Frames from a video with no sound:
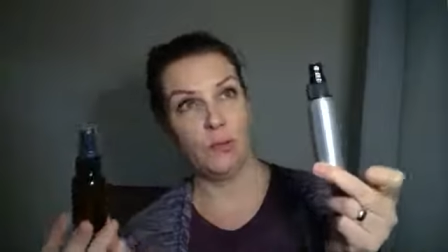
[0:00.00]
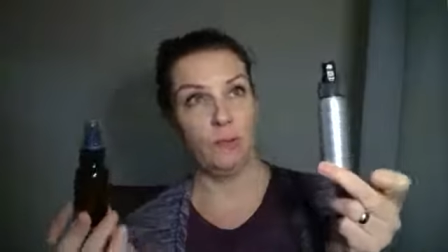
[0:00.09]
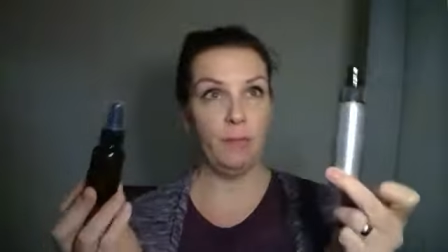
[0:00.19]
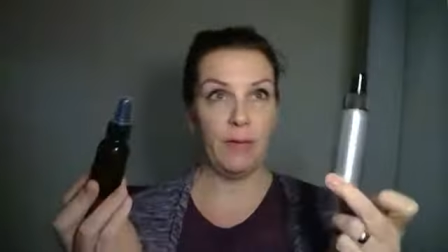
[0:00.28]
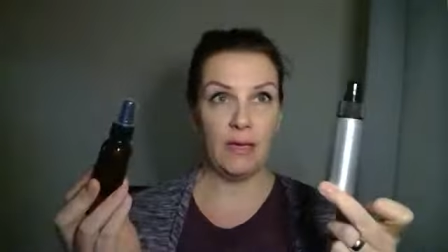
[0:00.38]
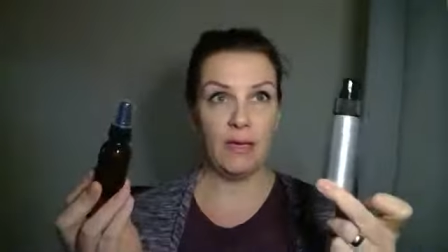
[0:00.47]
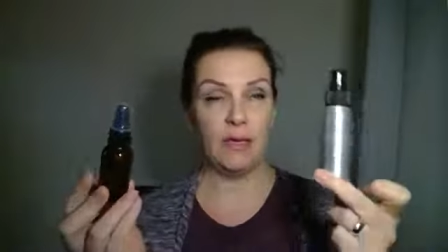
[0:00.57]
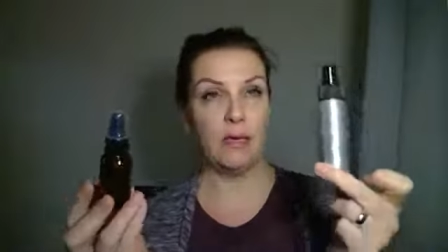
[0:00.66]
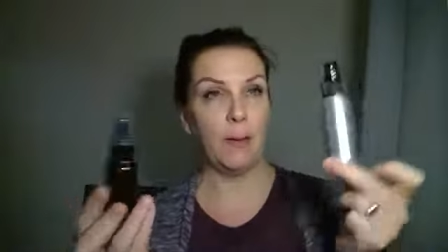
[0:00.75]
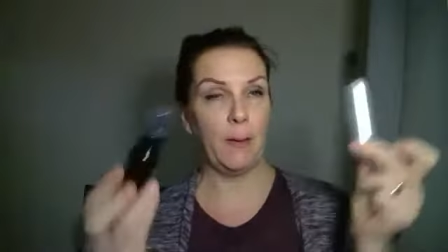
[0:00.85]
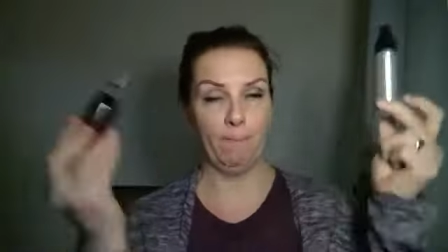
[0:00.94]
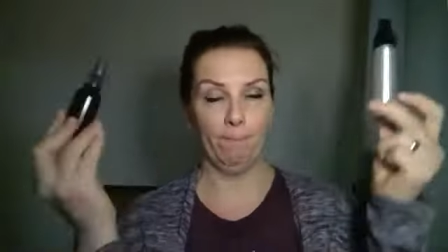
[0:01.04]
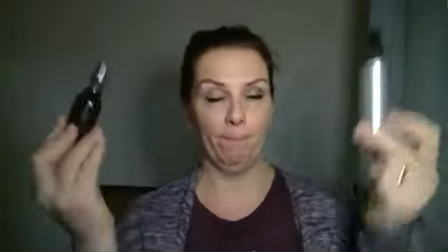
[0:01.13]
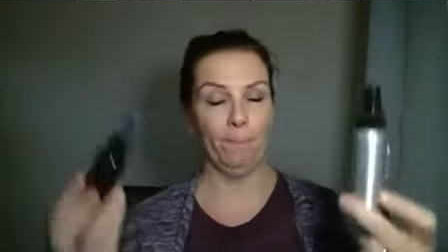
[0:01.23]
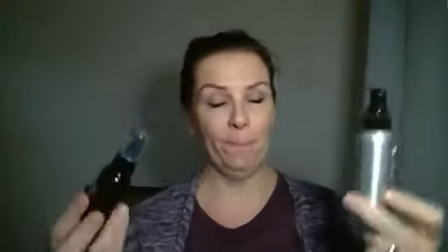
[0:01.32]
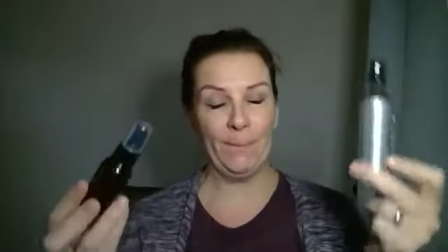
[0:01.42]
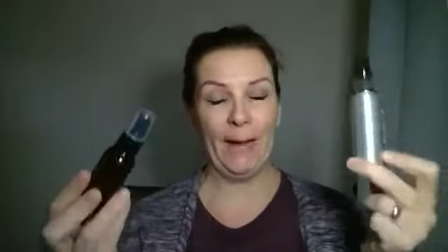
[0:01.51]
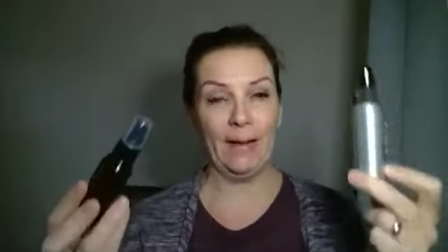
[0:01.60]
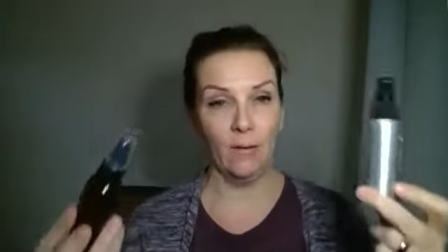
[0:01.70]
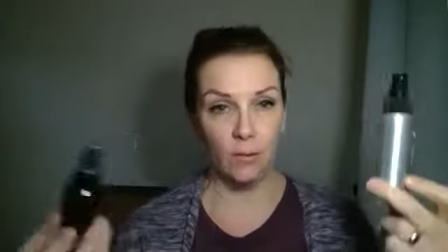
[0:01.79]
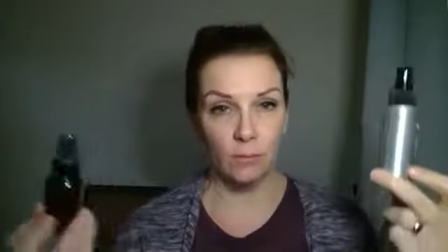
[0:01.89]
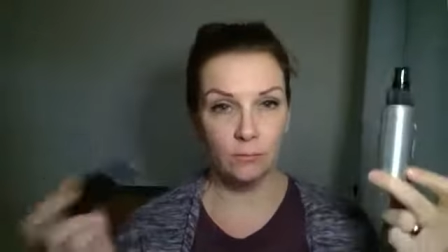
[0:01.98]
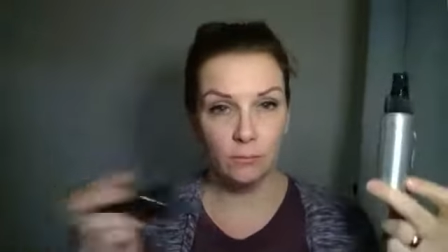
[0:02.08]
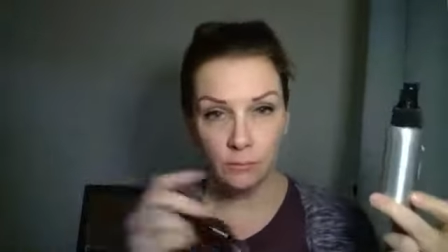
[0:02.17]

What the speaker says: would be, I don't know,